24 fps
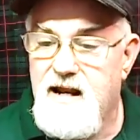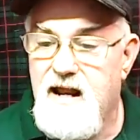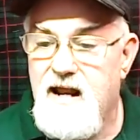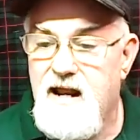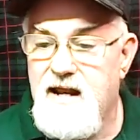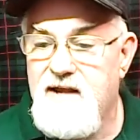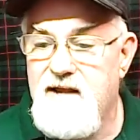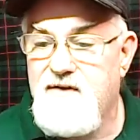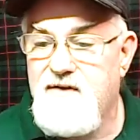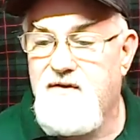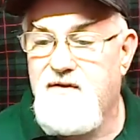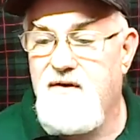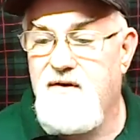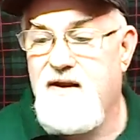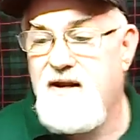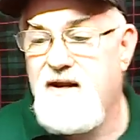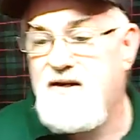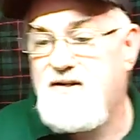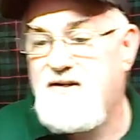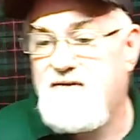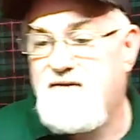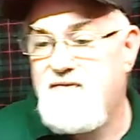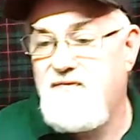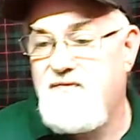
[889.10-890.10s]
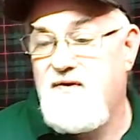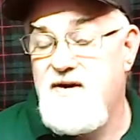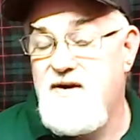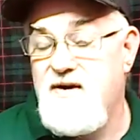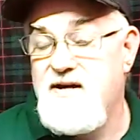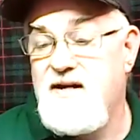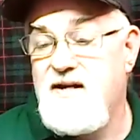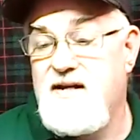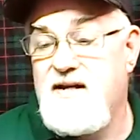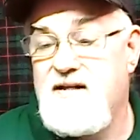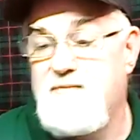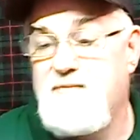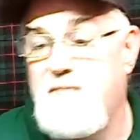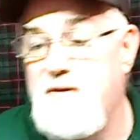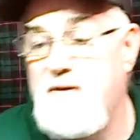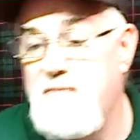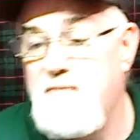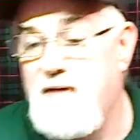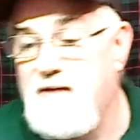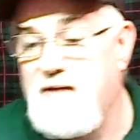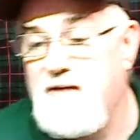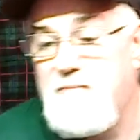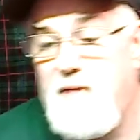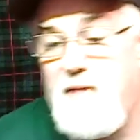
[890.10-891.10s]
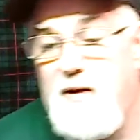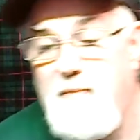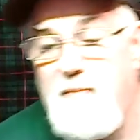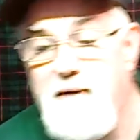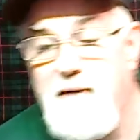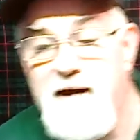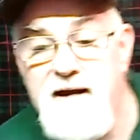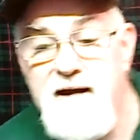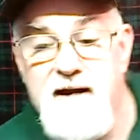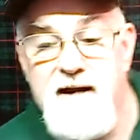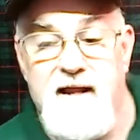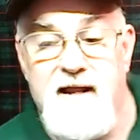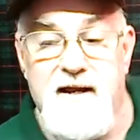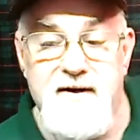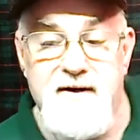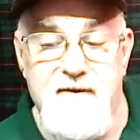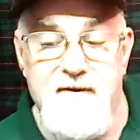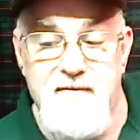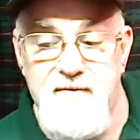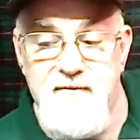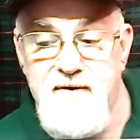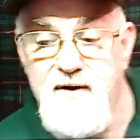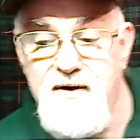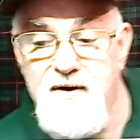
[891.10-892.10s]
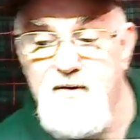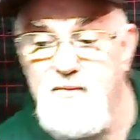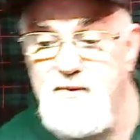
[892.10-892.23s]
it's funny that people are popping in that I don't know,